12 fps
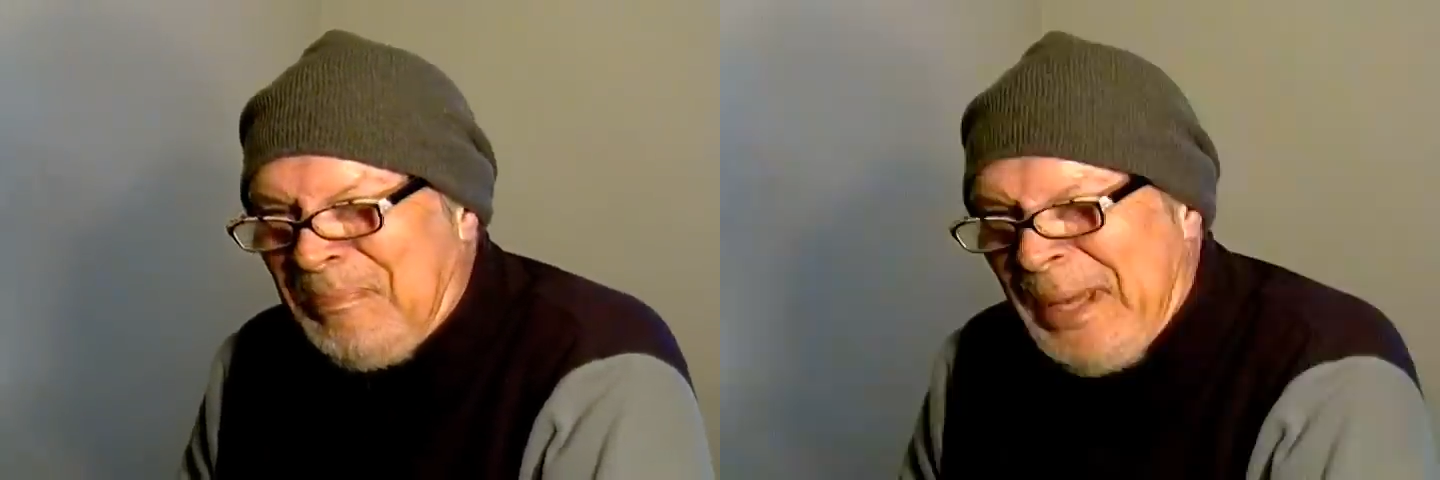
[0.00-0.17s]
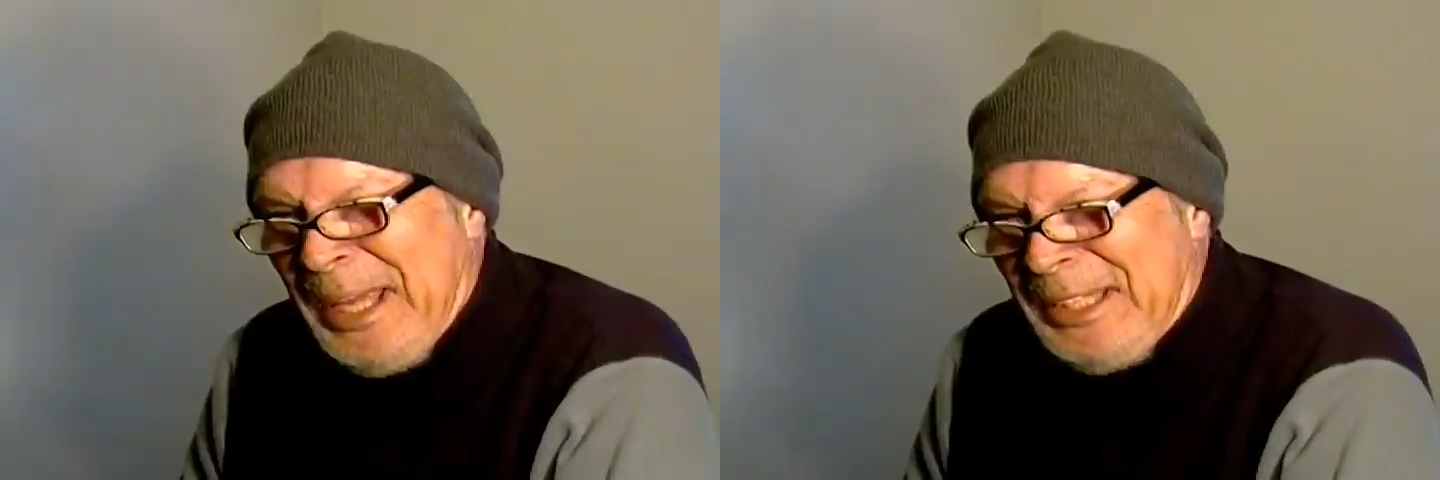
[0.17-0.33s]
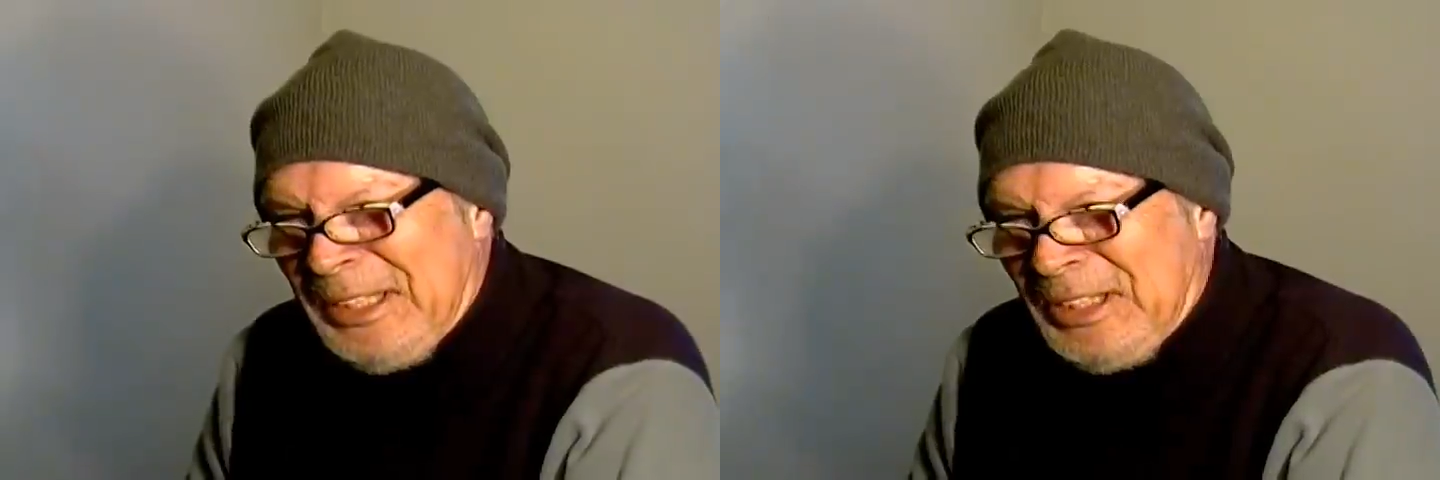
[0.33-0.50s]

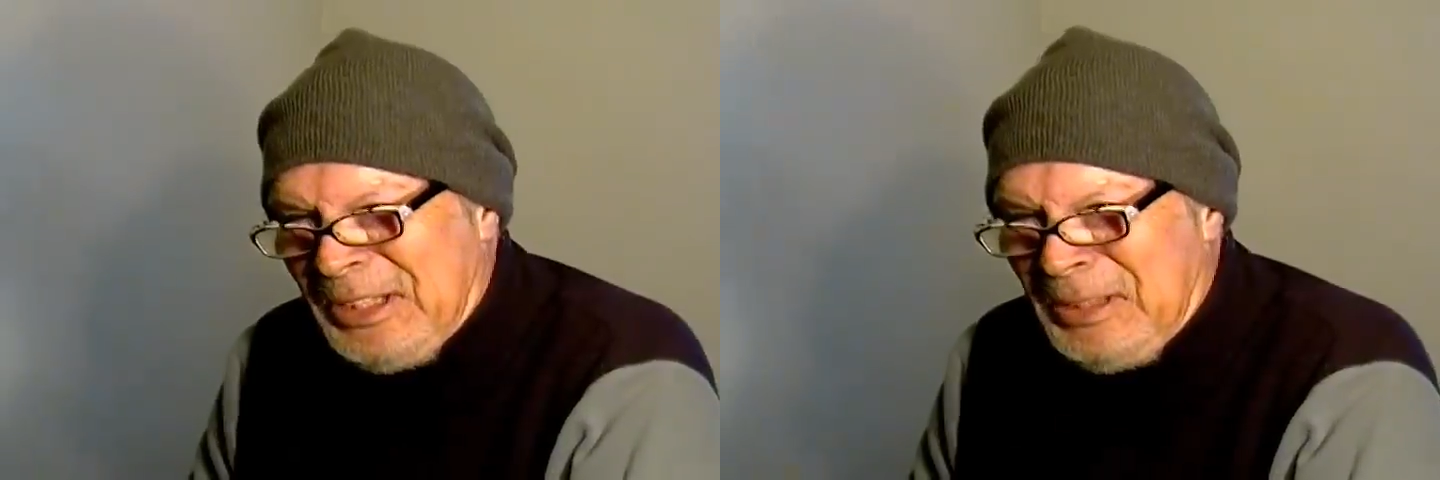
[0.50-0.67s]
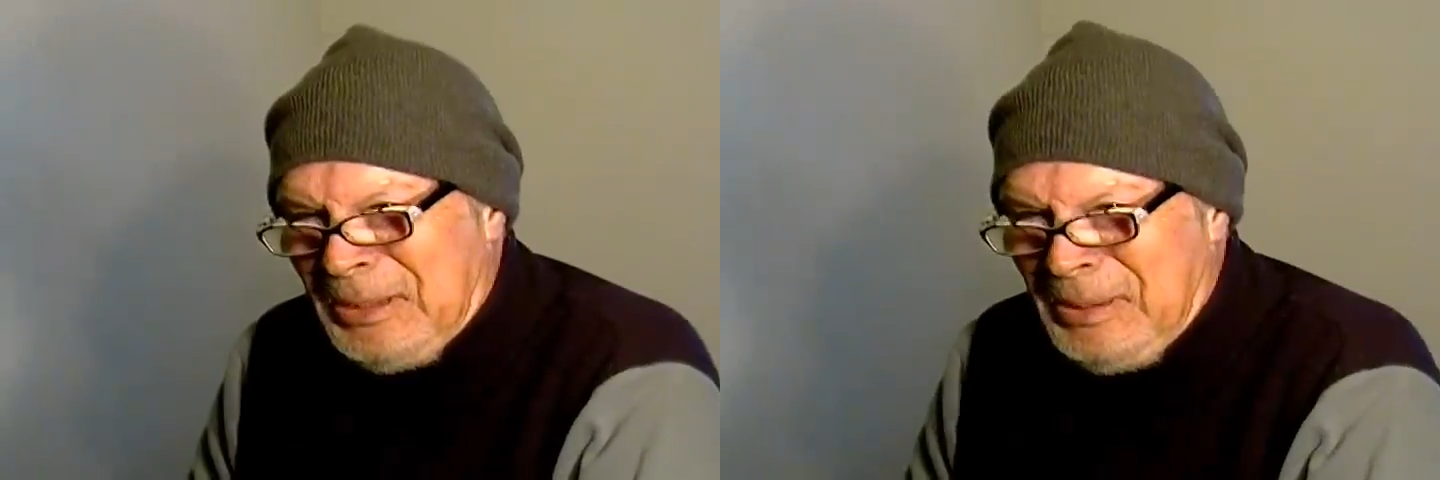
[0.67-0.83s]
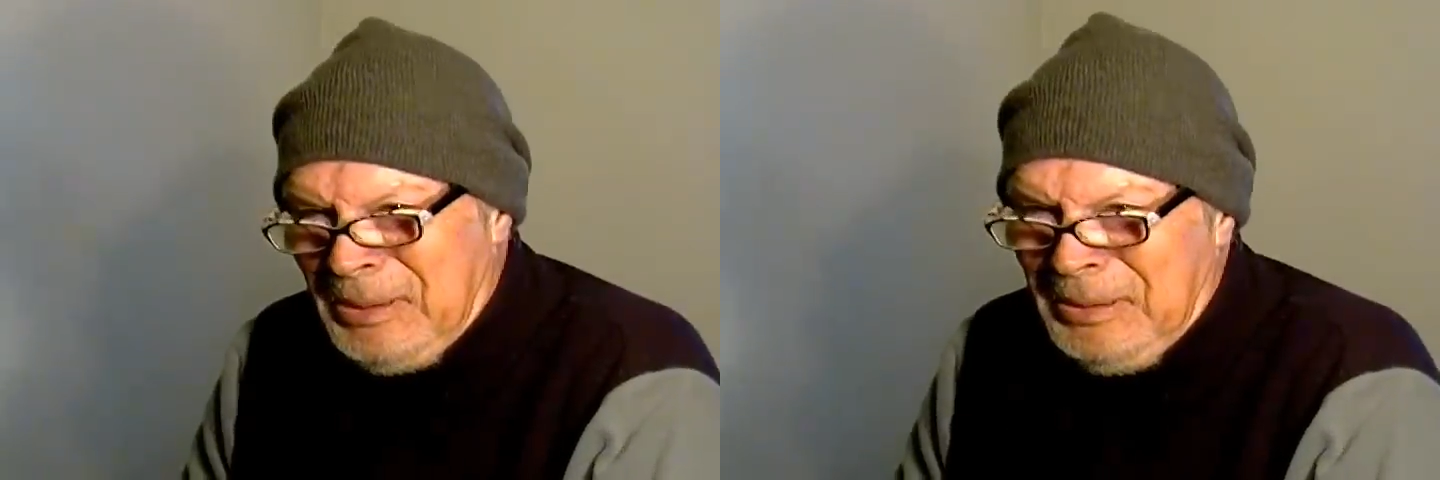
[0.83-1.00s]

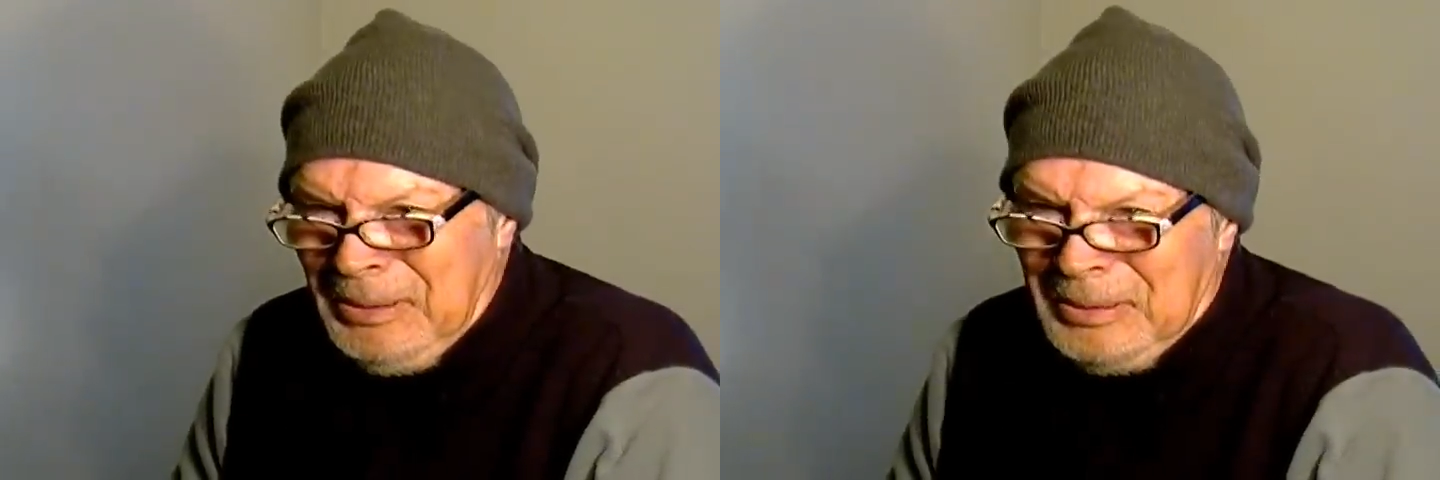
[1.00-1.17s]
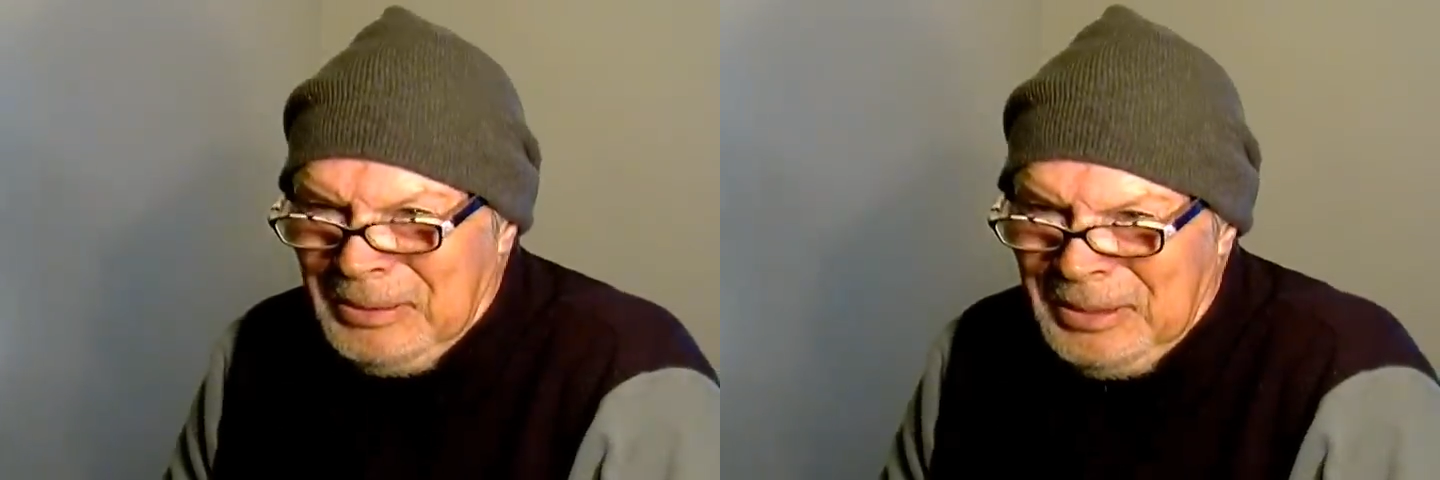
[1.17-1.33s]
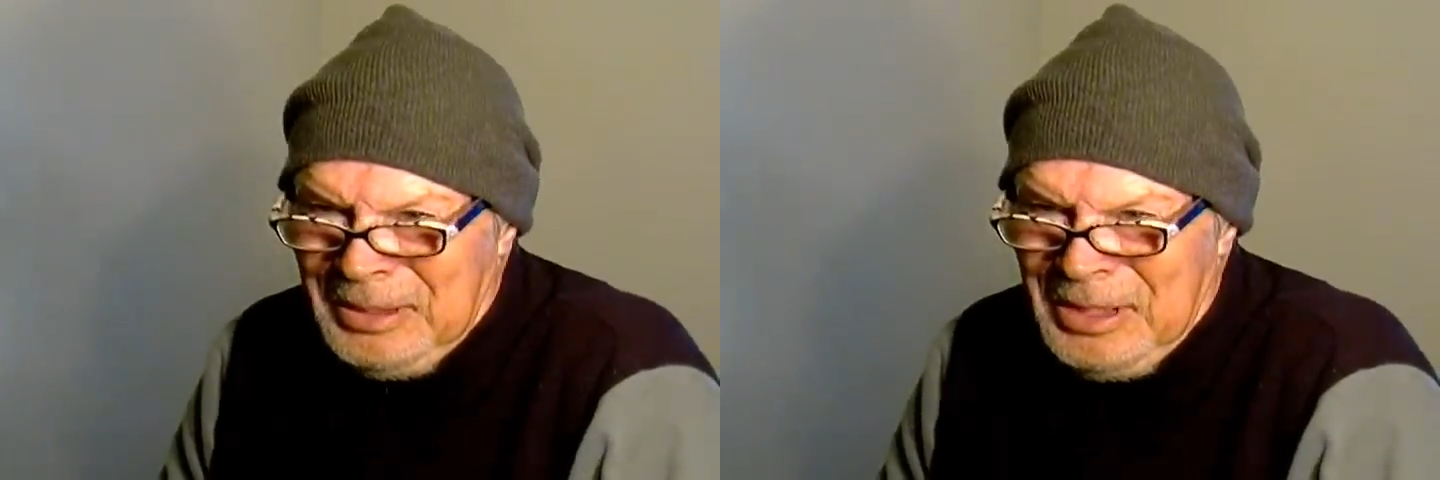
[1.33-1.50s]

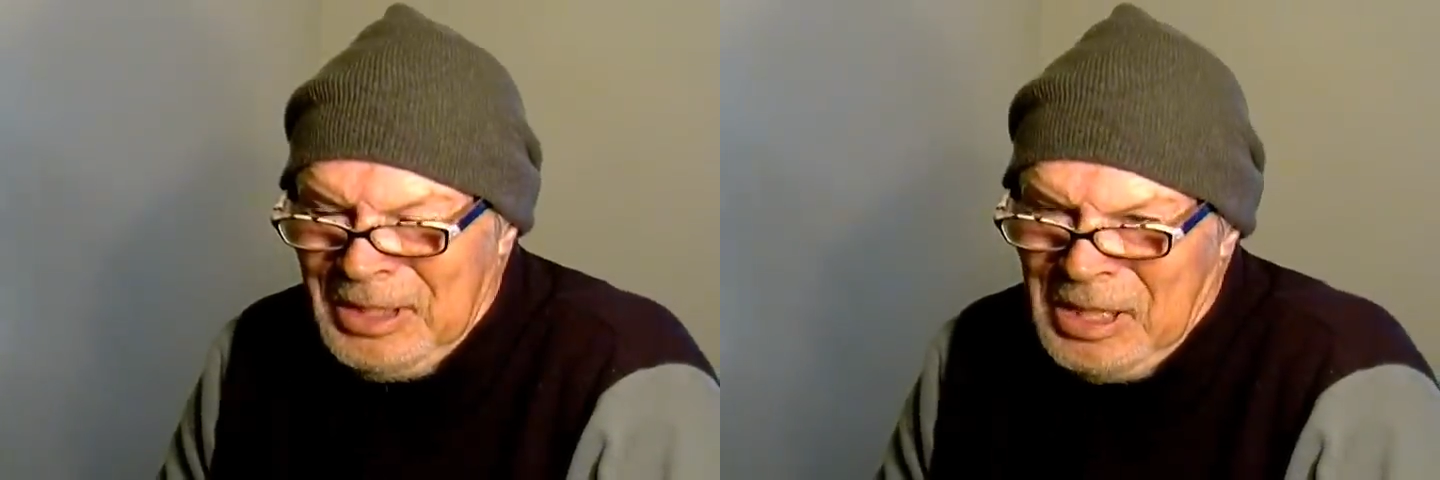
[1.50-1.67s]
bastard.